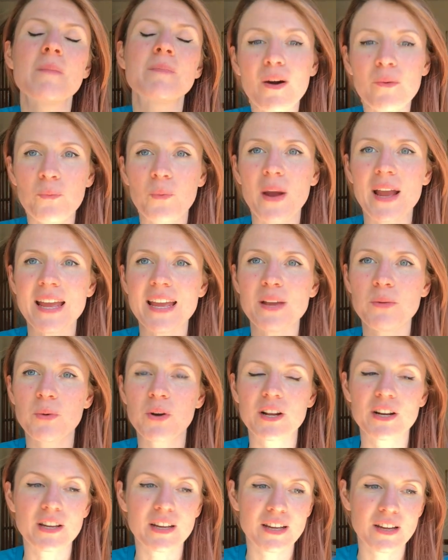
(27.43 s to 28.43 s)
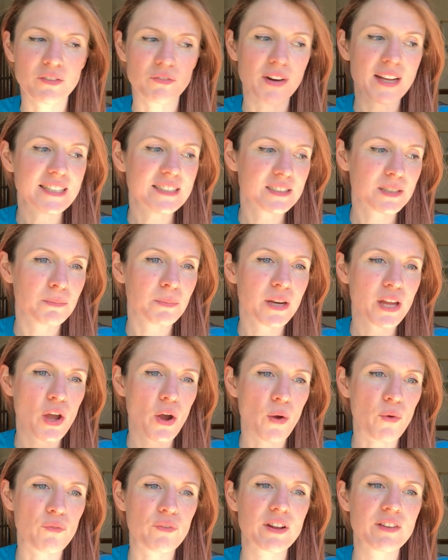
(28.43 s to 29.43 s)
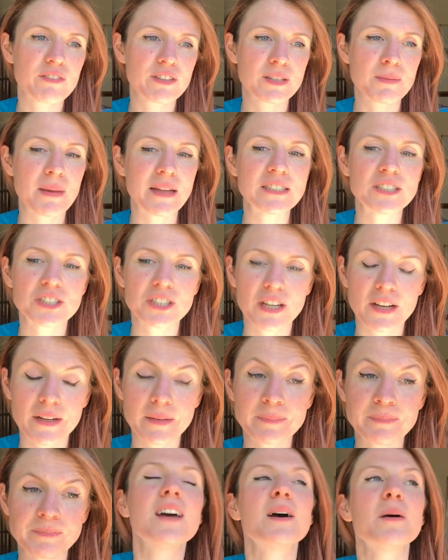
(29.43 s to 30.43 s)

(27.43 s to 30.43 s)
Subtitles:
Can't wait. We're going to raise some money, hopefully, for dementia.